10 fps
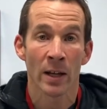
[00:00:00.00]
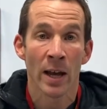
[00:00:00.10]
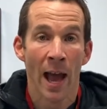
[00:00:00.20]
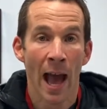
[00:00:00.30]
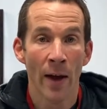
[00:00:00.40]

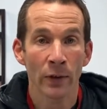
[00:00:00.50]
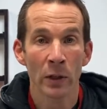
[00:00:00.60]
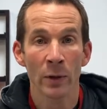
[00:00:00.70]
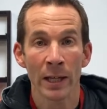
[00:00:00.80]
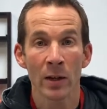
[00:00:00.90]
after
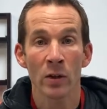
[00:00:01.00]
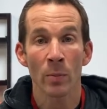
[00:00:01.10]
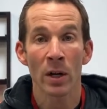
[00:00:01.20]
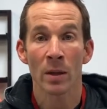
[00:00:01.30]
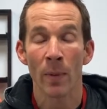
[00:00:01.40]
you hear the
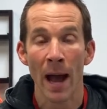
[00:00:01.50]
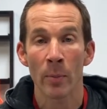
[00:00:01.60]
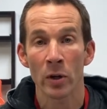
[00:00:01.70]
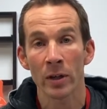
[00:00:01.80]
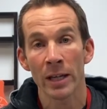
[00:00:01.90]
book of the Bible,
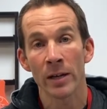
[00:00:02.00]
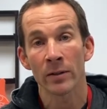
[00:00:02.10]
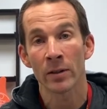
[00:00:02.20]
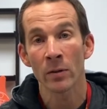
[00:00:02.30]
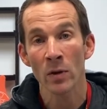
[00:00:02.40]
you're gonna hear
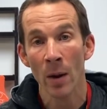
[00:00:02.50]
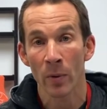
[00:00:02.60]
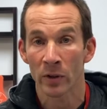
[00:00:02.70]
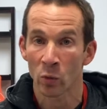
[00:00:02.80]
2 numbers.